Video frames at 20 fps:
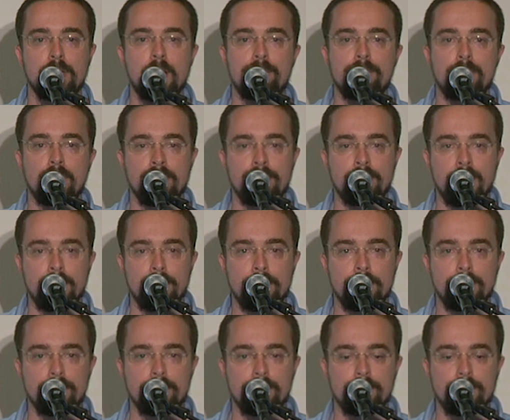cover all that.
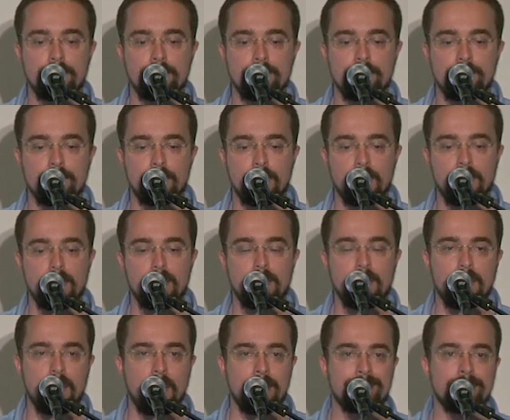
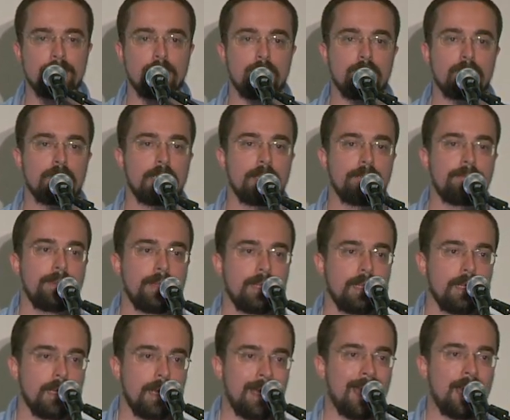Also, if
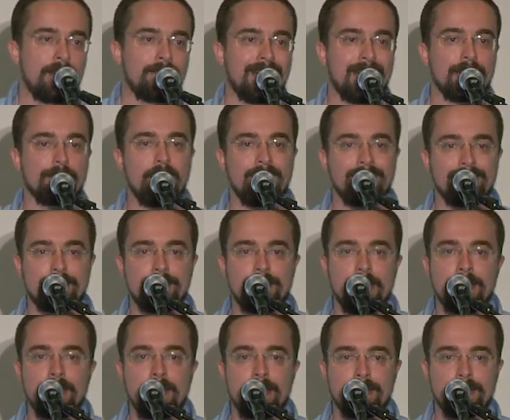we uh, have unbalanced
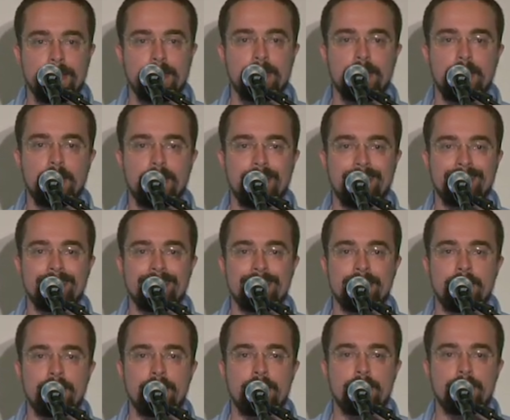data, that uh, hurts
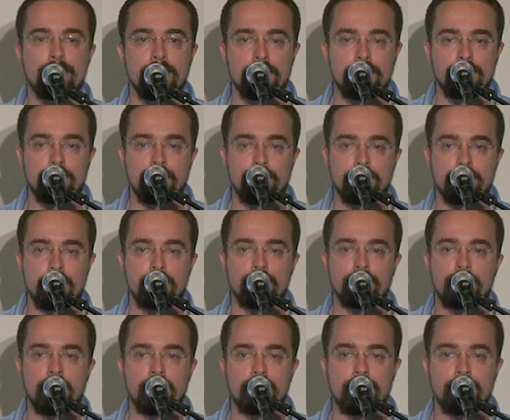the alertness during the
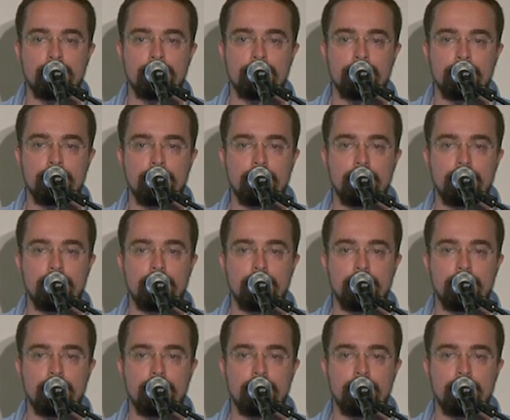annotation.